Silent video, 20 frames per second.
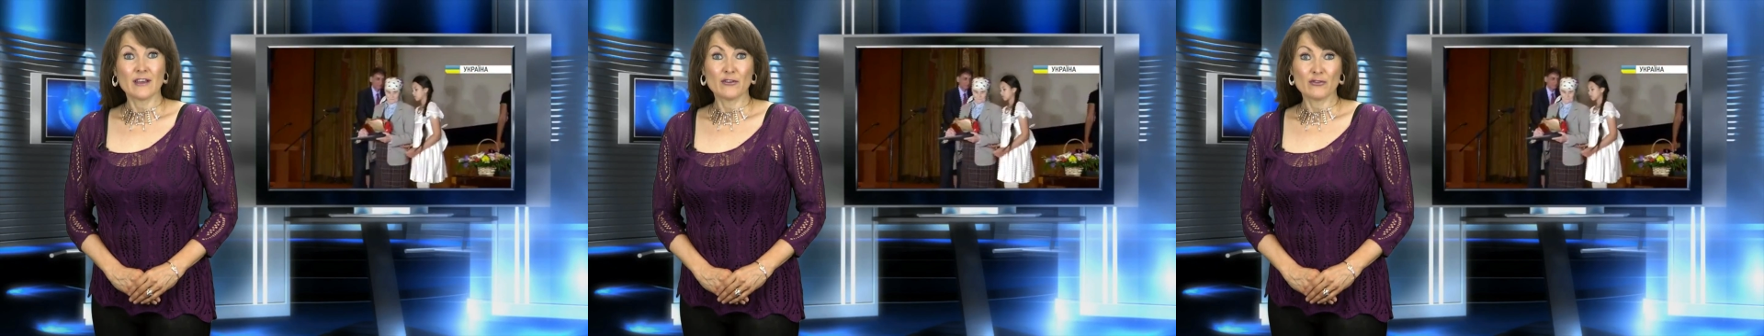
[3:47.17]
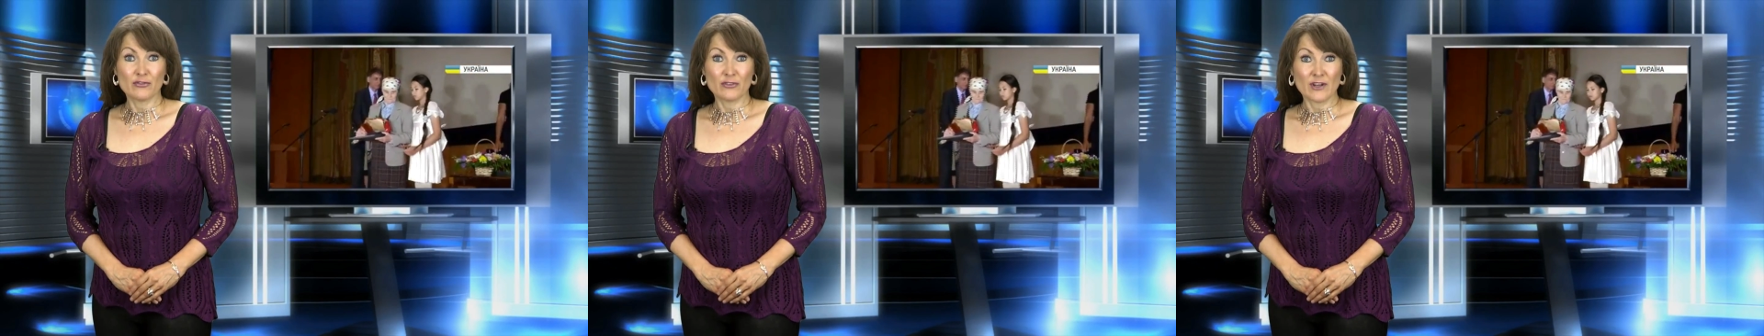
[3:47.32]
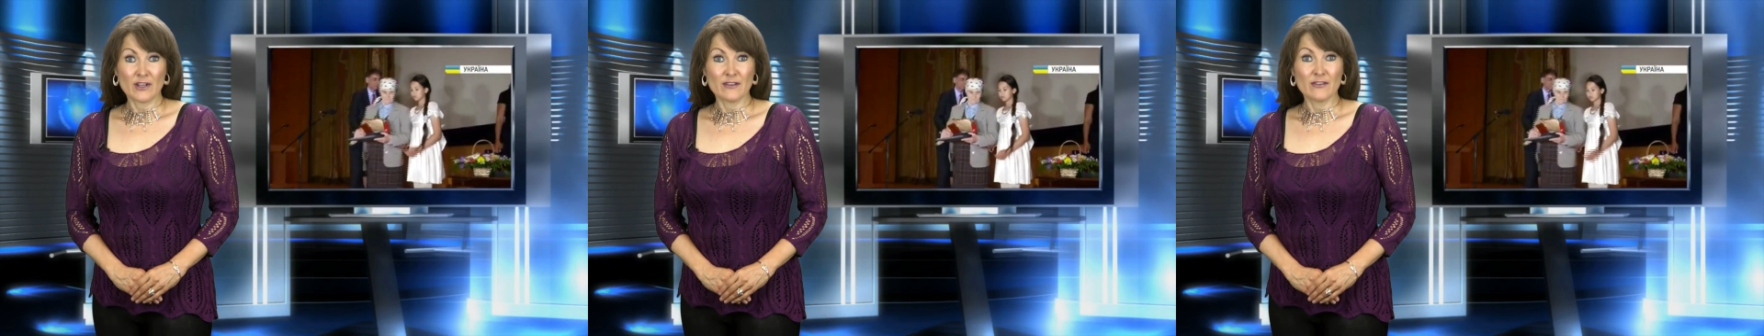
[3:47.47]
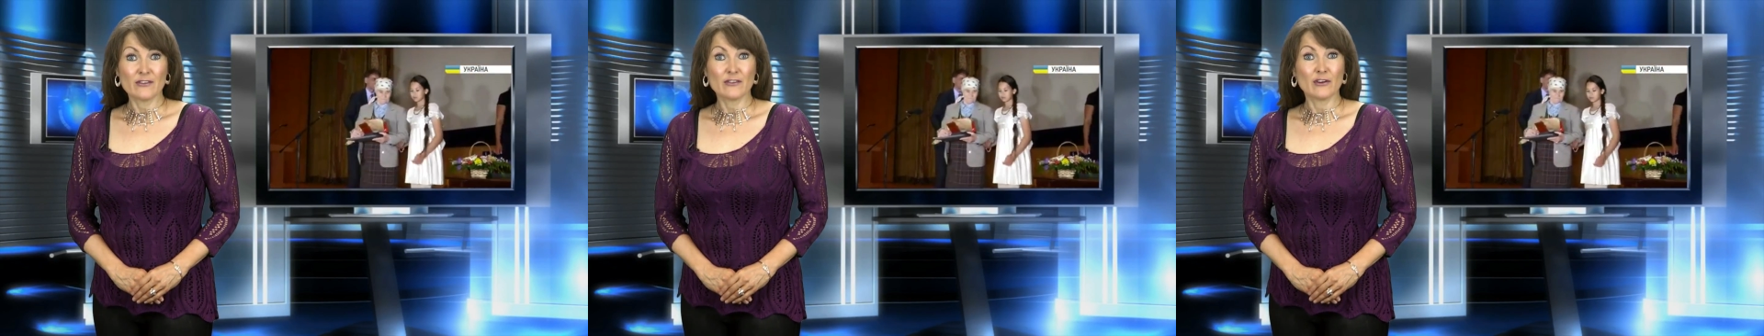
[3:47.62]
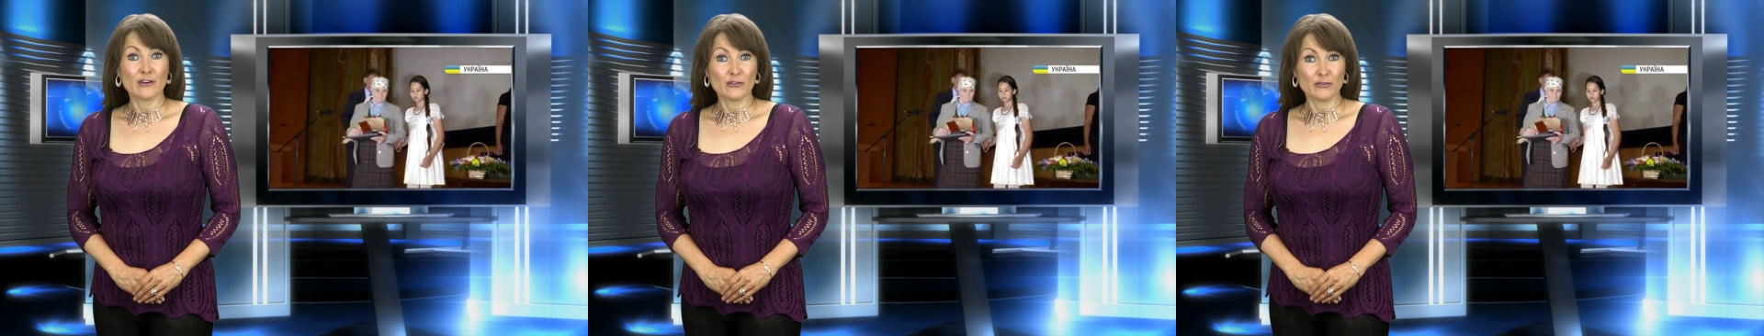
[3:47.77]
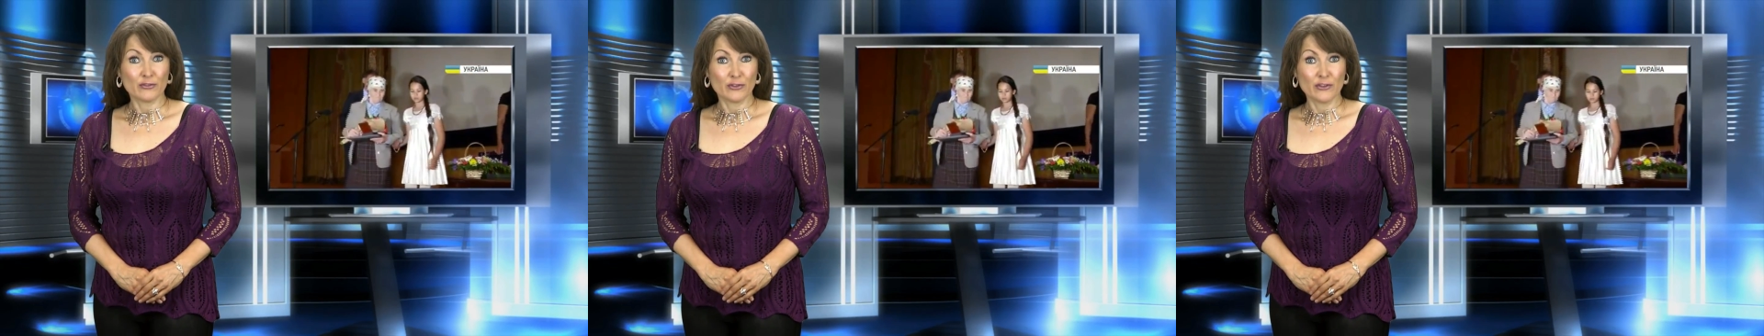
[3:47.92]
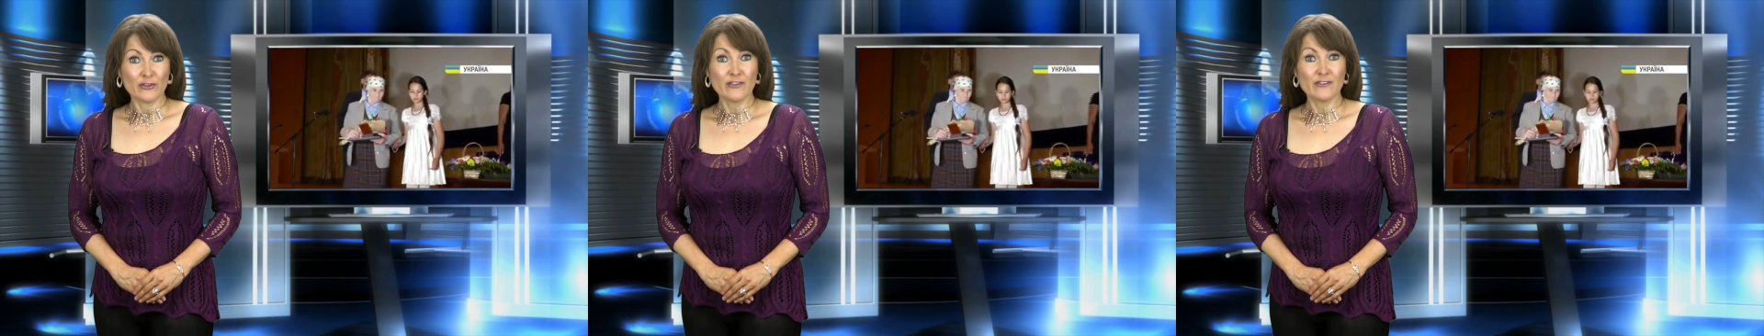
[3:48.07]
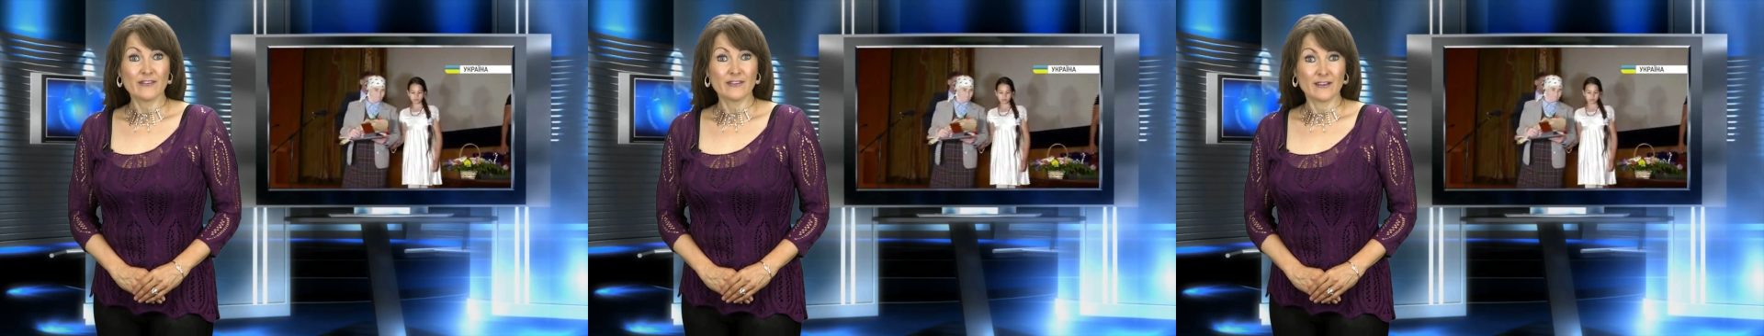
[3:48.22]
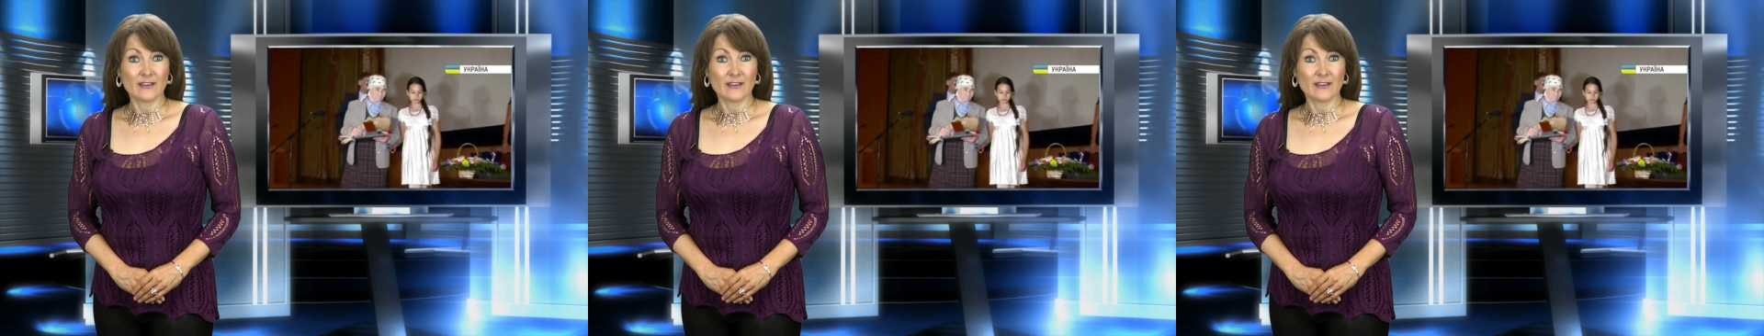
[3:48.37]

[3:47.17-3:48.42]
and France are 1st,